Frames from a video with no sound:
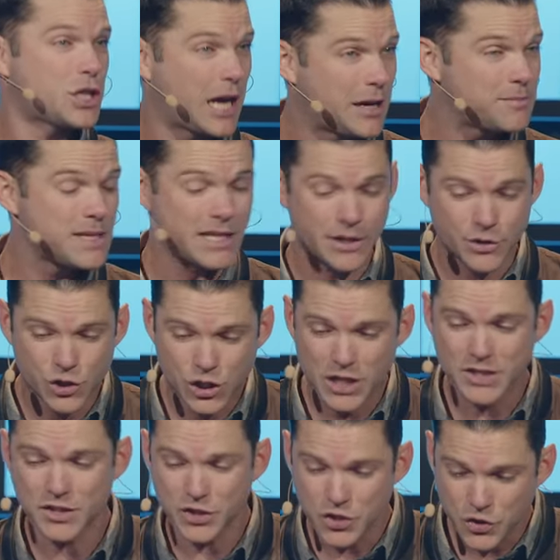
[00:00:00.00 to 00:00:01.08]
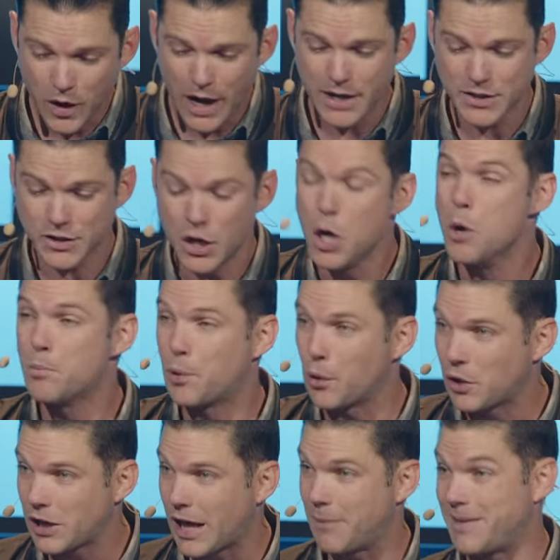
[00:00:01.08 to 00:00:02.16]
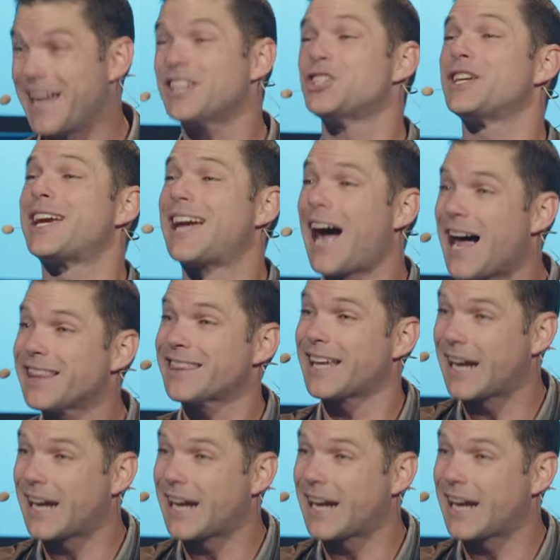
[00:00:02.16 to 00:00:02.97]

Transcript: came to hear Jesus Christ proclaimed. They actually got the